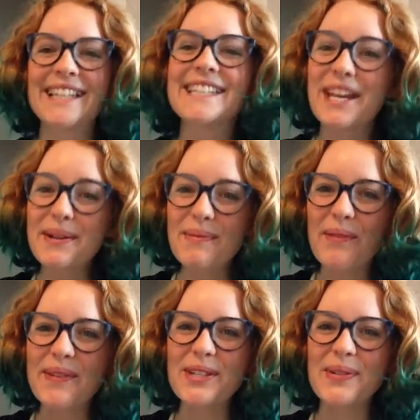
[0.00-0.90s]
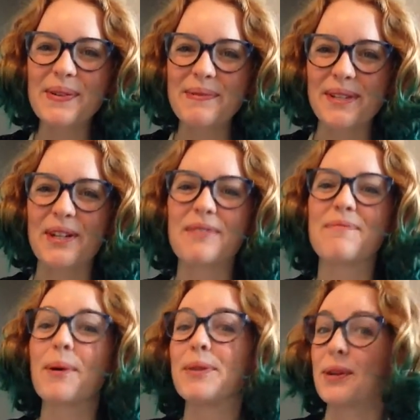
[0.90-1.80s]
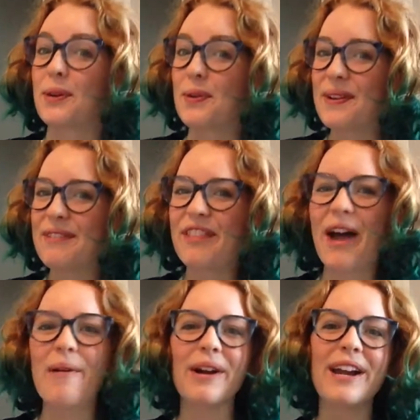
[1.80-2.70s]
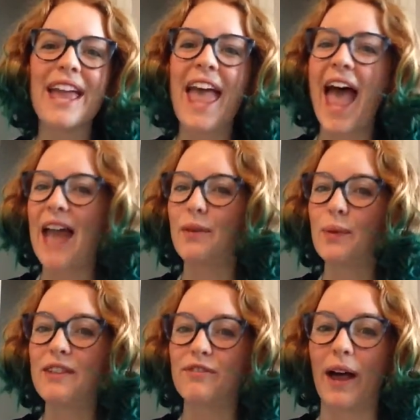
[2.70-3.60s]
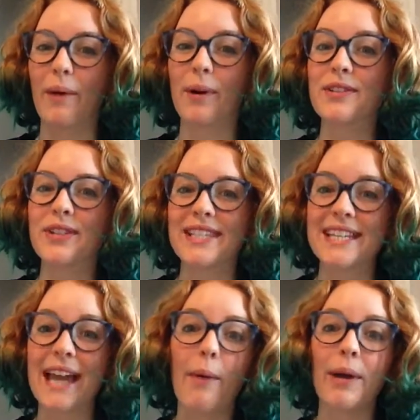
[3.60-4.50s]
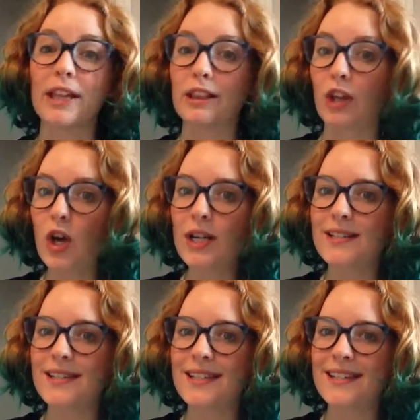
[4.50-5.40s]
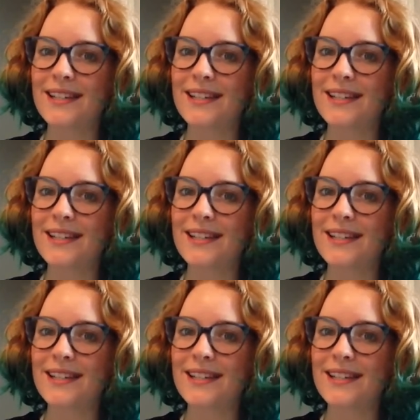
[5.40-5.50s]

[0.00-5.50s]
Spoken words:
Take a moment to observe both your corn flour and wheat flour to see how it looks,